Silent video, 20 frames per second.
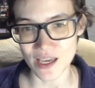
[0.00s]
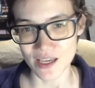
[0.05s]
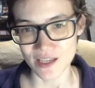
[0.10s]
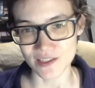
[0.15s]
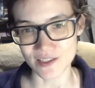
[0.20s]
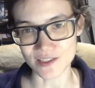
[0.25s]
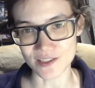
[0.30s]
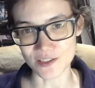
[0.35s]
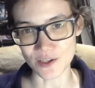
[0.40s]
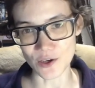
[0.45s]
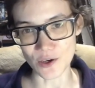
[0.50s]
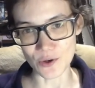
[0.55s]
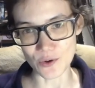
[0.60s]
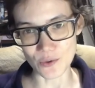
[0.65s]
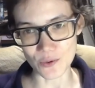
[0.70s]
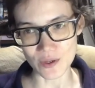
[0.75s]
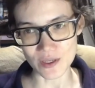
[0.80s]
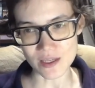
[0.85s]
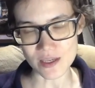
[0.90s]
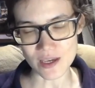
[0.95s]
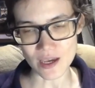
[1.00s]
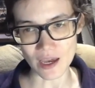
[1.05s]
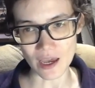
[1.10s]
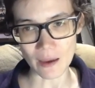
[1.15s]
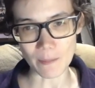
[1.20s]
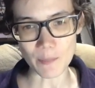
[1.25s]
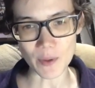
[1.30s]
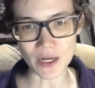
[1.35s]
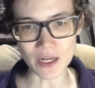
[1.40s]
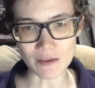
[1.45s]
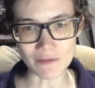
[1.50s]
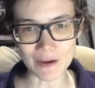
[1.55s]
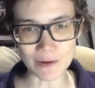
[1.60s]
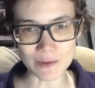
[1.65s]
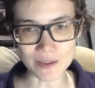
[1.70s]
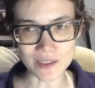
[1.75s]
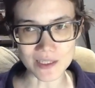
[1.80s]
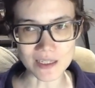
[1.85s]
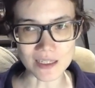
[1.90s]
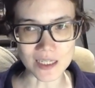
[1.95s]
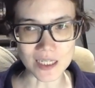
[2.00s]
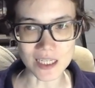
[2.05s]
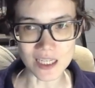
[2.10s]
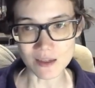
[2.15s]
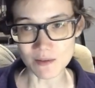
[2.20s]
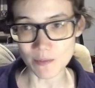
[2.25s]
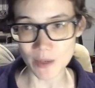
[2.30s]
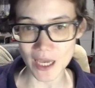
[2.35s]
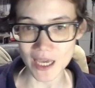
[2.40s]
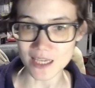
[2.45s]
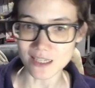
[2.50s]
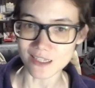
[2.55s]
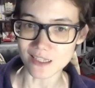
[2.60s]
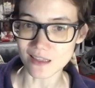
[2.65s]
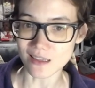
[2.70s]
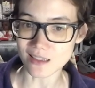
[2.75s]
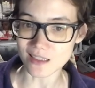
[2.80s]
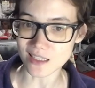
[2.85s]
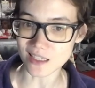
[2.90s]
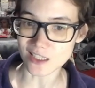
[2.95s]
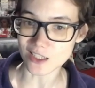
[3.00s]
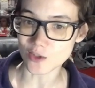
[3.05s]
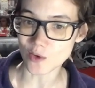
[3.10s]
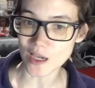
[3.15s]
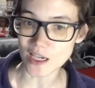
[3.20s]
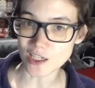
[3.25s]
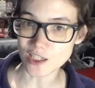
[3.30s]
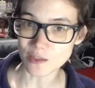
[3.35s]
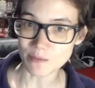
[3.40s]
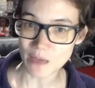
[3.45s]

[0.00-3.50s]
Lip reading: So, yeah, but if I was in an inpatient situation,